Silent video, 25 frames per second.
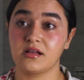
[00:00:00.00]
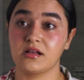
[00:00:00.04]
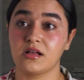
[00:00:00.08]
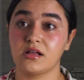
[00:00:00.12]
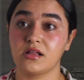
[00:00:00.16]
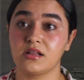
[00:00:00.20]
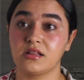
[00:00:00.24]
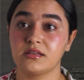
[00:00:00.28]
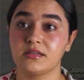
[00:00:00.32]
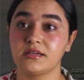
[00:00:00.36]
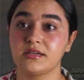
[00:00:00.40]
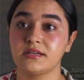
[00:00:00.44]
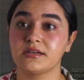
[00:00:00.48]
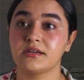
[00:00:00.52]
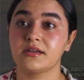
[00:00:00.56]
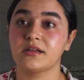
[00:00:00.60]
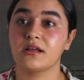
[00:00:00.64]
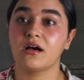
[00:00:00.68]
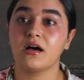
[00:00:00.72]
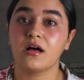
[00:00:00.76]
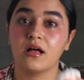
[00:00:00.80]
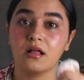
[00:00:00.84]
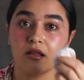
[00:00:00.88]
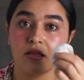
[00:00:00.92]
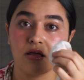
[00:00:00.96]
clean it
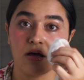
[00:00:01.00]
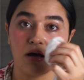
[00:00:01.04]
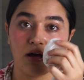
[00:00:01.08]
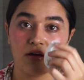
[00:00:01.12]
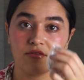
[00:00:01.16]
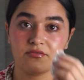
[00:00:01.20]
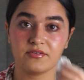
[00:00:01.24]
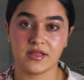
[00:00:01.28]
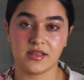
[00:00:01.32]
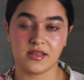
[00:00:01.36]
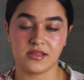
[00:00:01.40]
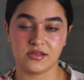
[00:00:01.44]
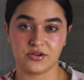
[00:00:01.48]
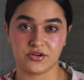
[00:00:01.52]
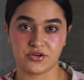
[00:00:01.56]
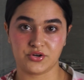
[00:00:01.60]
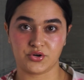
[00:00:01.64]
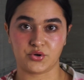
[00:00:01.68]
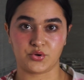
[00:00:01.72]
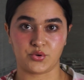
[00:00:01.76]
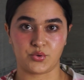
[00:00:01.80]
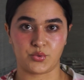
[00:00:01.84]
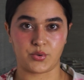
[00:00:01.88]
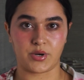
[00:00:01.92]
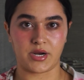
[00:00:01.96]
all off. I look
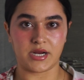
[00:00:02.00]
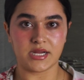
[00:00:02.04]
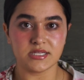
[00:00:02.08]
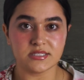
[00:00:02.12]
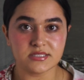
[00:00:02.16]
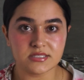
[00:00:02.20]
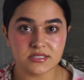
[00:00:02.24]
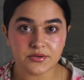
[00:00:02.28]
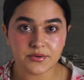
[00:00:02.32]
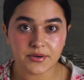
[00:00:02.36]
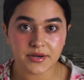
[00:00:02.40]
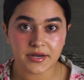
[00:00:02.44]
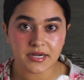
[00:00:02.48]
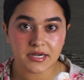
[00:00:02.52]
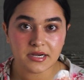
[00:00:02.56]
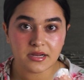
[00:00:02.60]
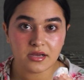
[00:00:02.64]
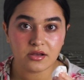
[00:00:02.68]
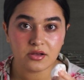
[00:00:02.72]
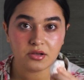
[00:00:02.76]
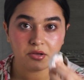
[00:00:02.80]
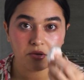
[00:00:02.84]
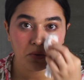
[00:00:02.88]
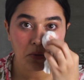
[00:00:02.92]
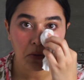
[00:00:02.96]
crazy right
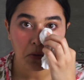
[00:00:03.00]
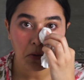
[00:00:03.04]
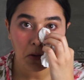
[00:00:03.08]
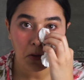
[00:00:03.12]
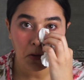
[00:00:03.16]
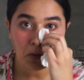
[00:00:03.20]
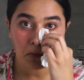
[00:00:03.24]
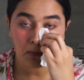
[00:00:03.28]
now.